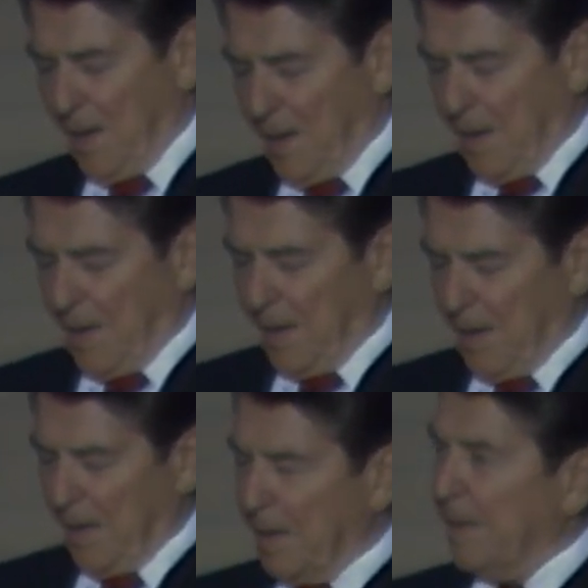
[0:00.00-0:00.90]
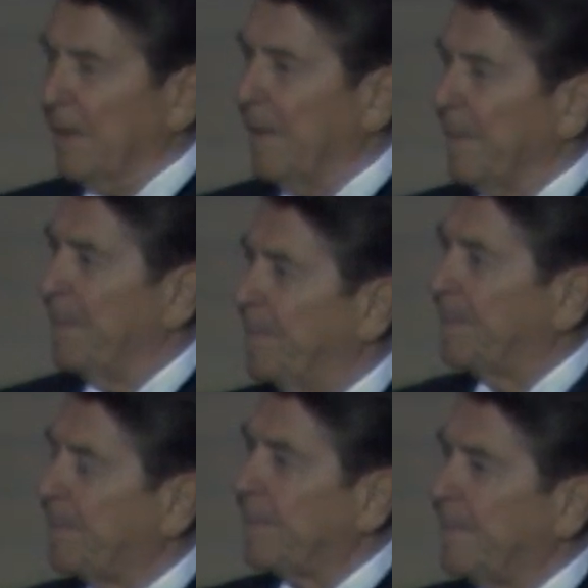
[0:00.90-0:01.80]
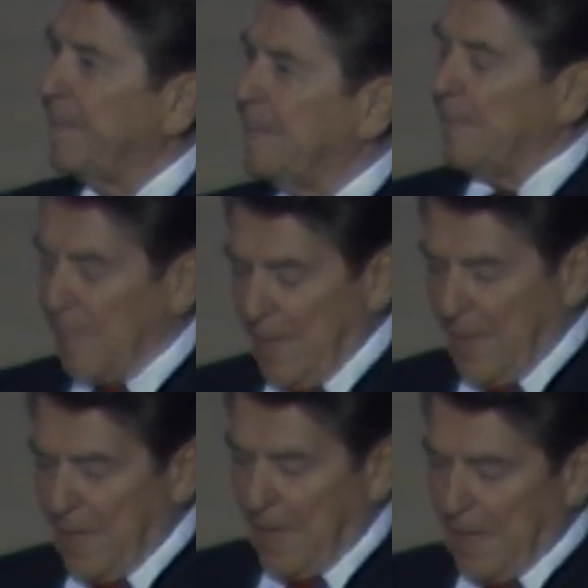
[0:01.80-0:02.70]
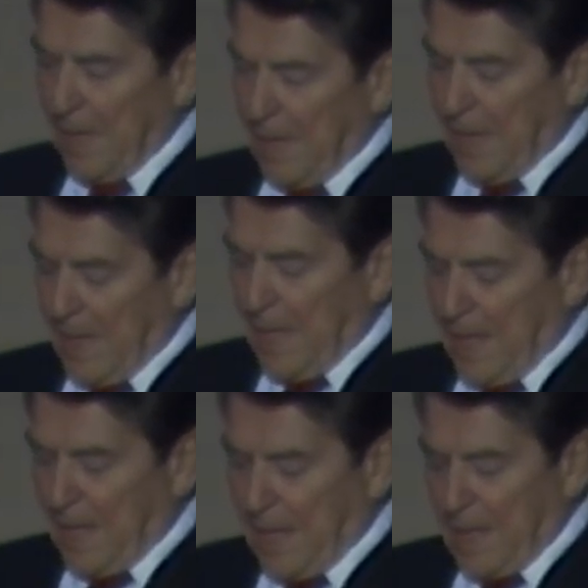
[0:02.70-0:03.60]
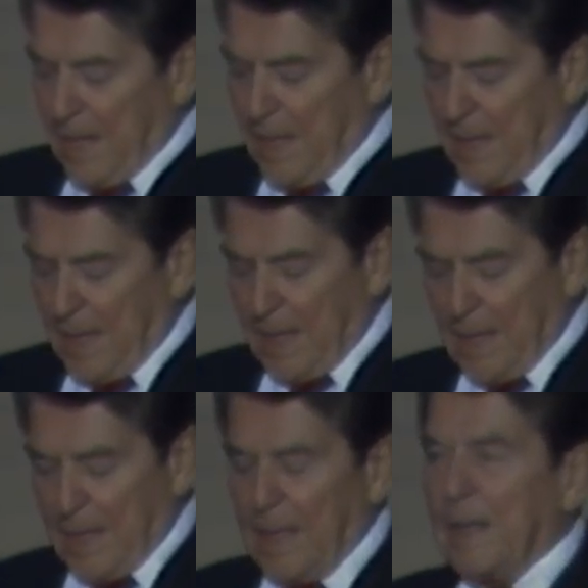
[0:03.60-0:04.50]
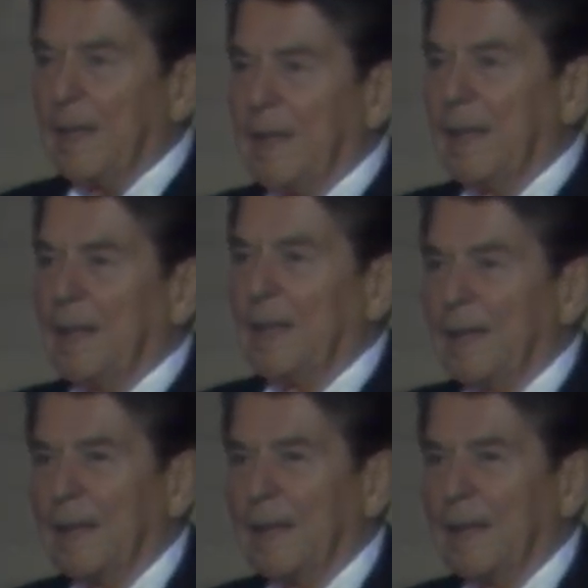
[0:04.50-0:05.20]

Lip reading: (silence)